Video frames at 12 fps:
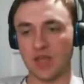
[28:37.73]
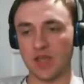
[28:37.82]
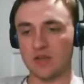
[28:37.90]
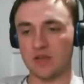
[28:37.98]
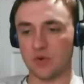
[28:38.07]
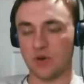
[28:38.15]

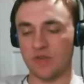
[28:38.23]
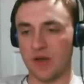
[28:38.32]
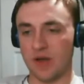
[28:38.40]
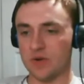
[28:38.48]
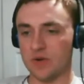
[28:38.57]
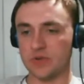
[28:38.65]
or 12
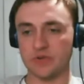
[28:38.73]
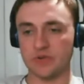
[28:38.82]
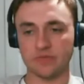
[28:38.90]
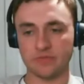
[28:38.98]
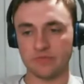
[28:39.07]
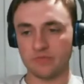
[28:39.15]
hours.
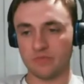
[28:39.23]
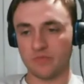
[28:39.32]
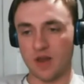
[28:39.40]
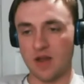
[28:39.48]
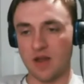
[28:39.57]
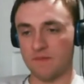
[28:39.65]

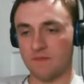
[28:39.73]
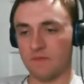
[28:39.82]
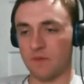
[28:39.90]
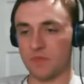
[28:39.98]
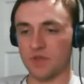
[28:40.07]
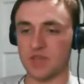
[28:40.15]
Enough
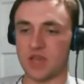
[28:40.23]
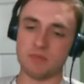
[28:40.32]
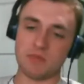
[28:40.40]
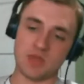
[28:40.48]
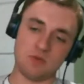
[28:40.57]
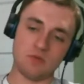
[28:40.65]
from the time
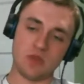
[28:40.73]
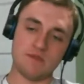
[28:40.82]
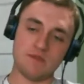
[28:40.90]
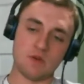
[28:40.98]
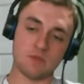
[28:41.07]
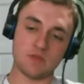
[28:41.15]
that you
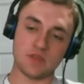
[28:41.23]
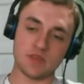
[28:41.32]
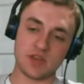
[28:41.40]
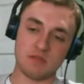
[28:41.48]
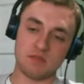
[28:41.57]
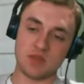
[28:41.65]
leave home to the
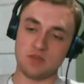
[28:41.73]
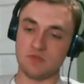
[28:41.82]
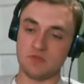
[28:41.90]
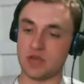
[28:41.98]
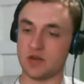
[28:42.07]
time that you get